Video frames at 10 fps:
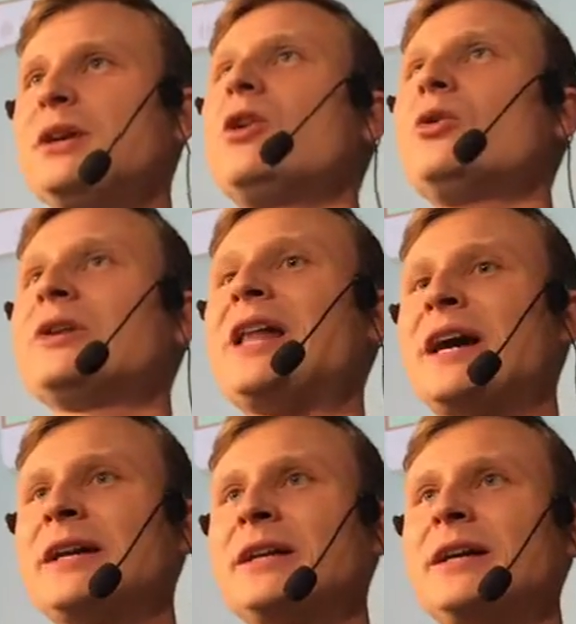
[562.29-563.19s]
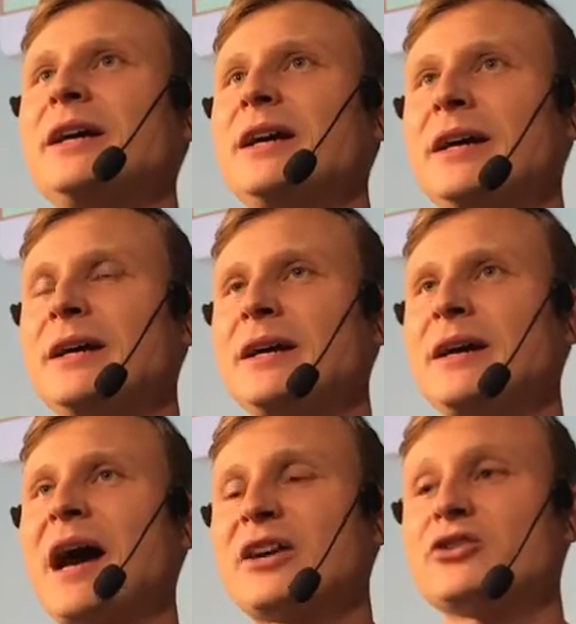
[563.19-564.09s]
online
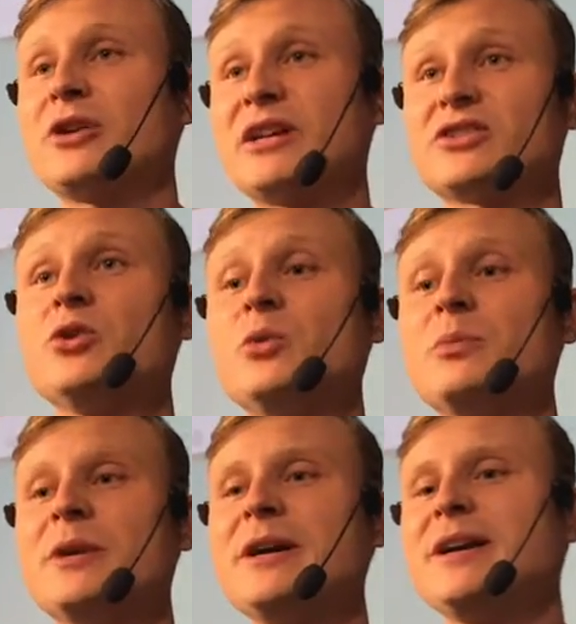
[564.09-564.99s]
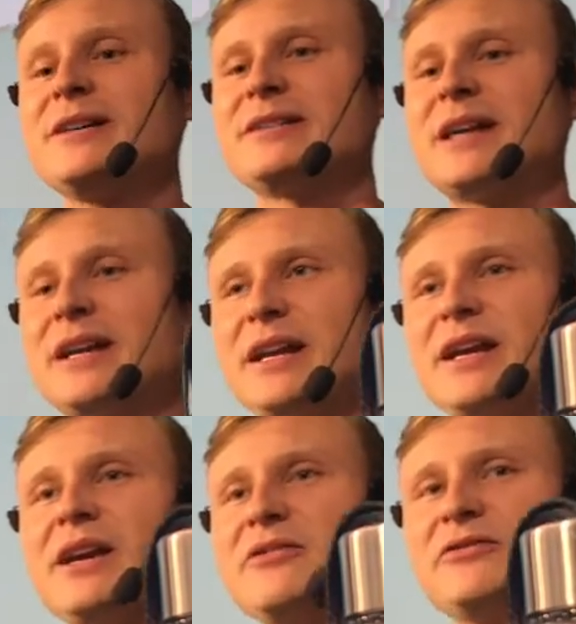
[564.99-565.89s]
actor as Coop, is that
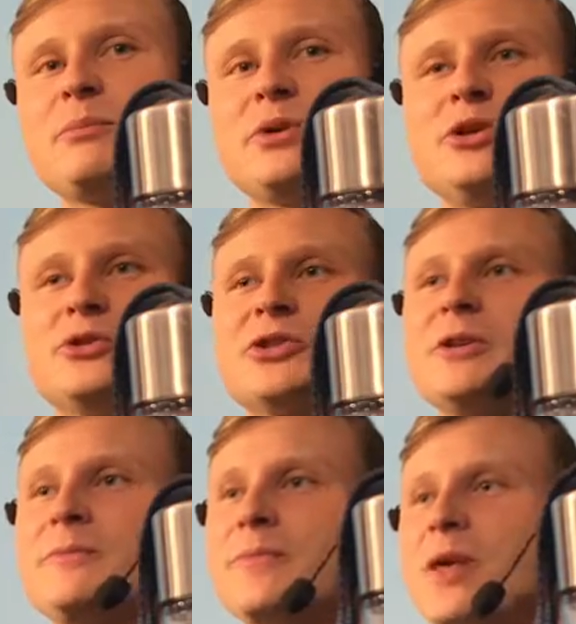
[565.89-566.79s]
if the producer